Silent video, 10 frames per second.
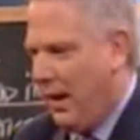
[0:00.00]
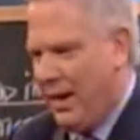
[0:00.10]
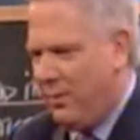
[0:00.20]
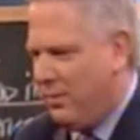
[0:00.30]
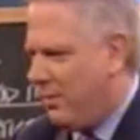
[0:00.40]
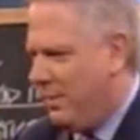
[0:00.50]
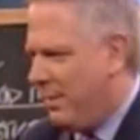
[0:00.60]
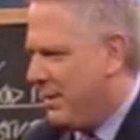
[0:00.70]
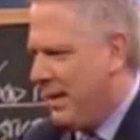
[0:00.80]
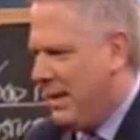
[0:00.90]
I don't
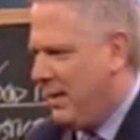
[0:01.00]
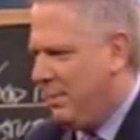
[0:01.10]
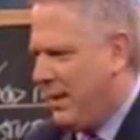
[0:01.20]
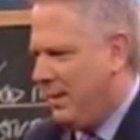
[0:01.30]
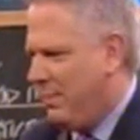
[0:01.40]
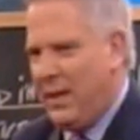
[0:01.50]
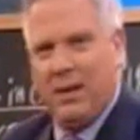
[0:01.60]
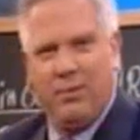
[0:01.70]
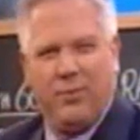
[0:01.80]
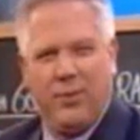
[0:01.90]
remember anybody
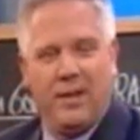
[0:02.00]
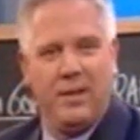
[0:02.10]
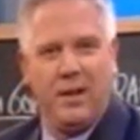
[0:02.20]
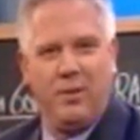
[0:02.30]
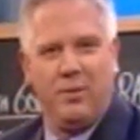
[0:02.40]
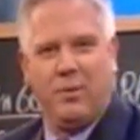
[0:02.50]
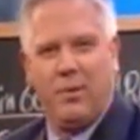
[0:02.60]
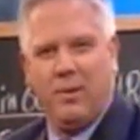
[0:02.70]
being offended. I don't